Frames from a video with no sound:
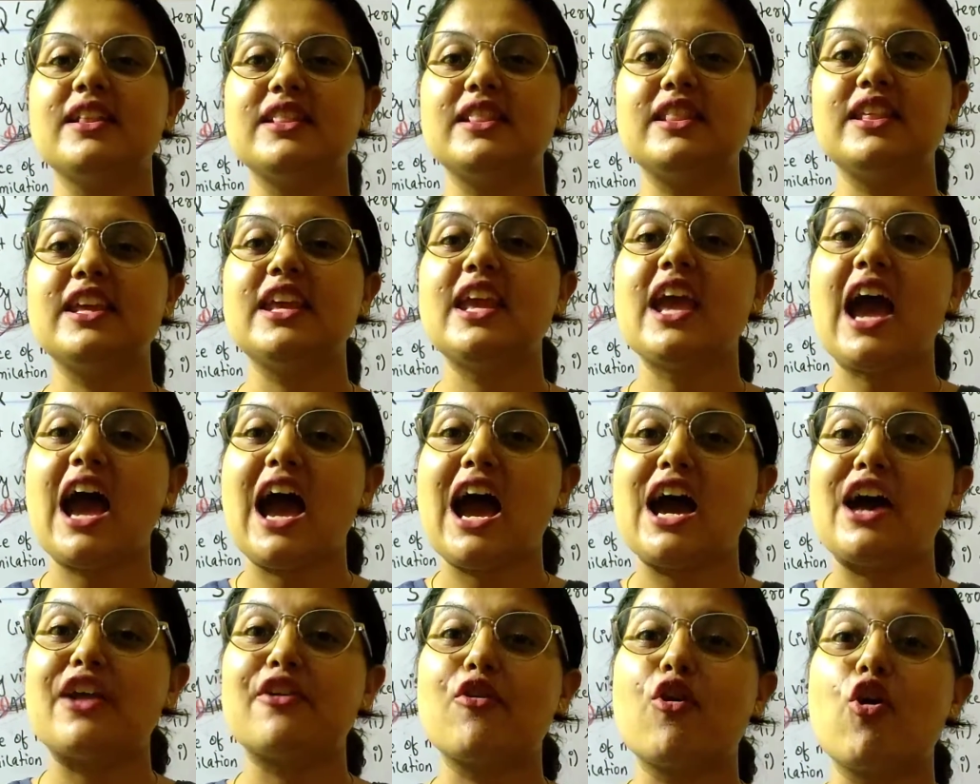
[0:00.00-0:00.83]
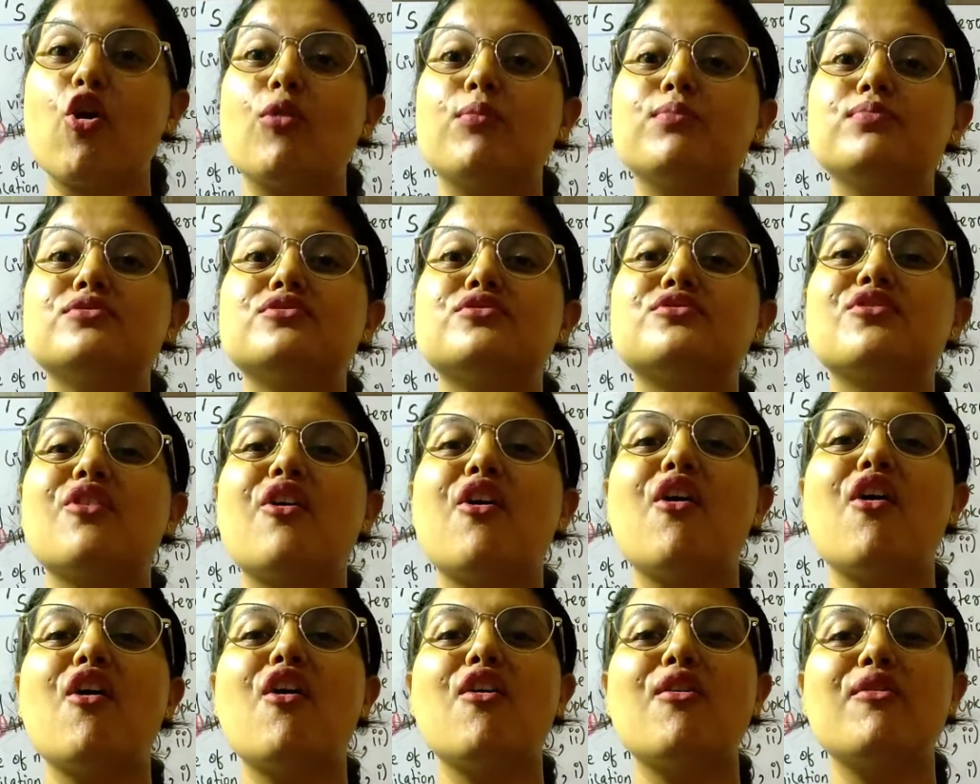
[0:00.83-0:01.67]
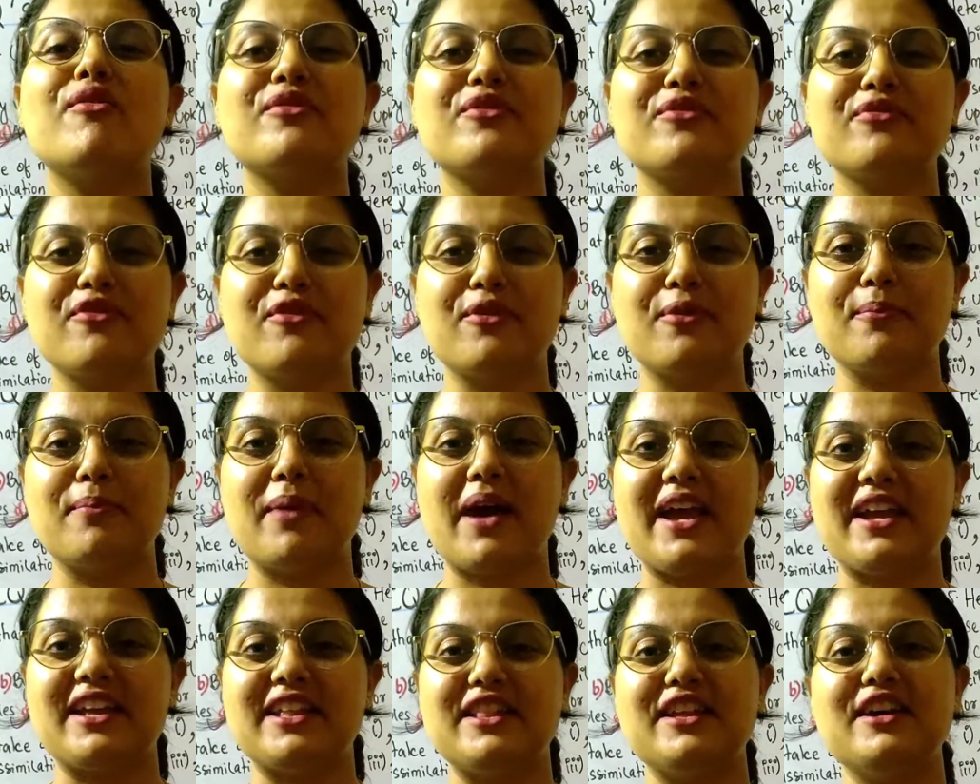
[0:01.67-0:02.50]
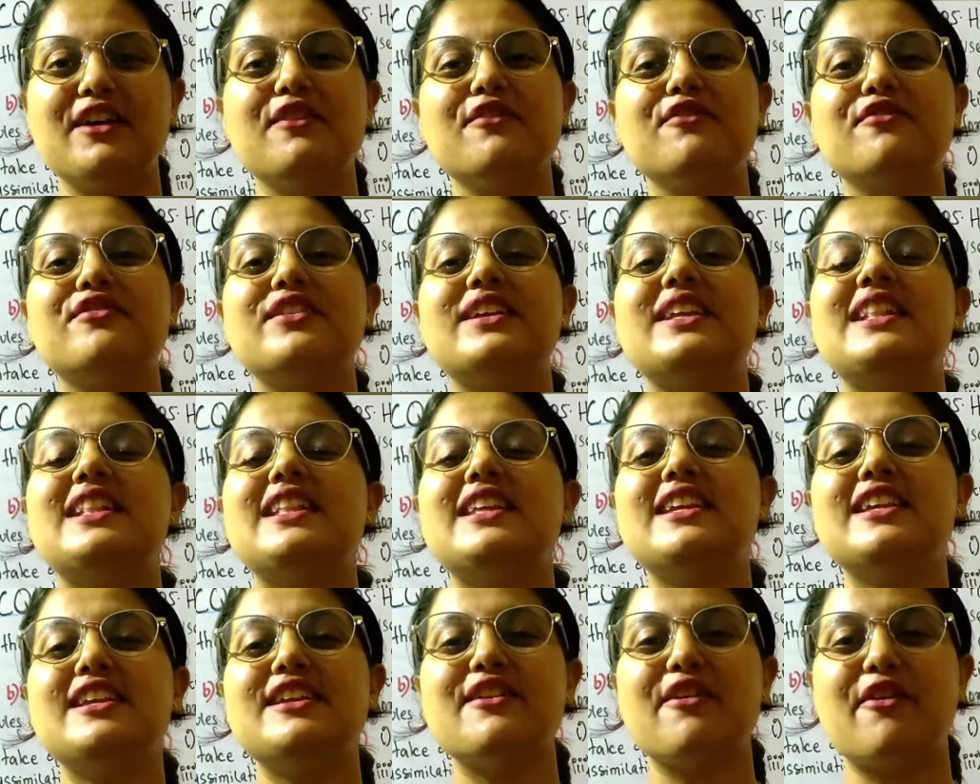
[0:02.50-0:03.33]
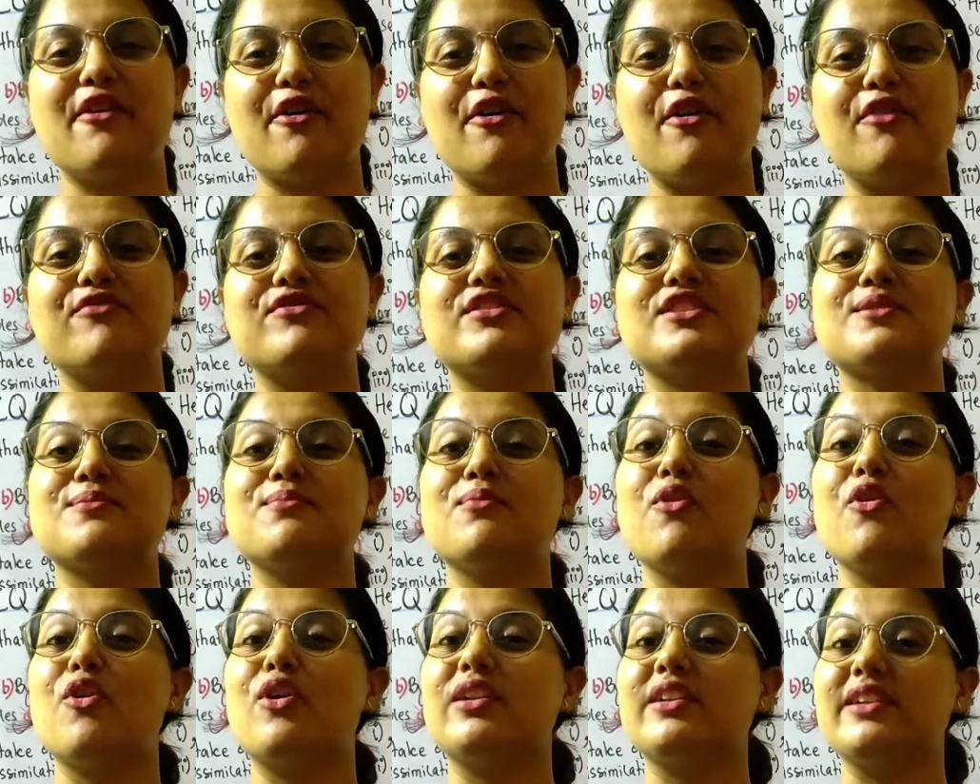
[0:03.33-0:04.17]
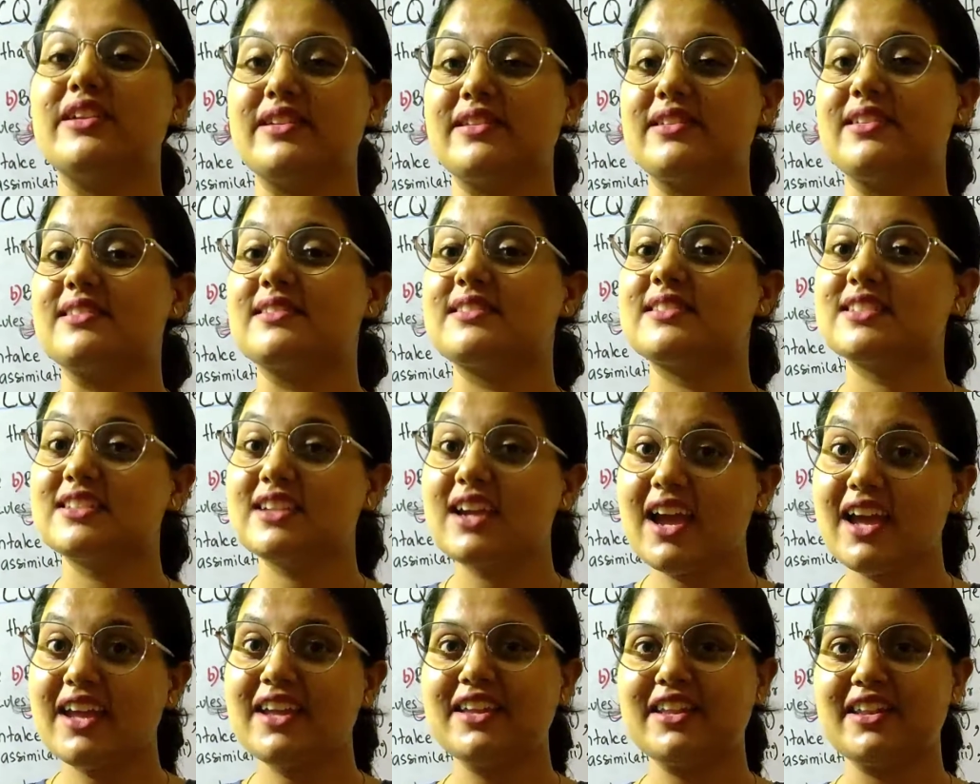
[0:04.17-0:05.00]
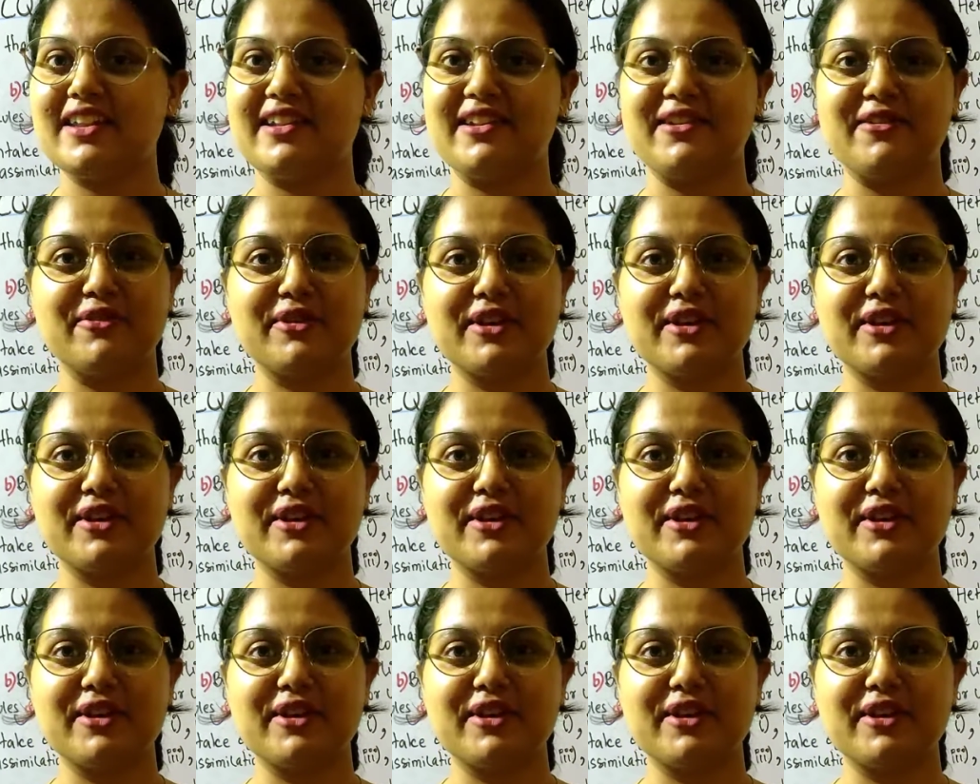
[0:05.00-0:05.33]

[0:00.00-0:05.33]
They are absorbed by the villi of small intestine.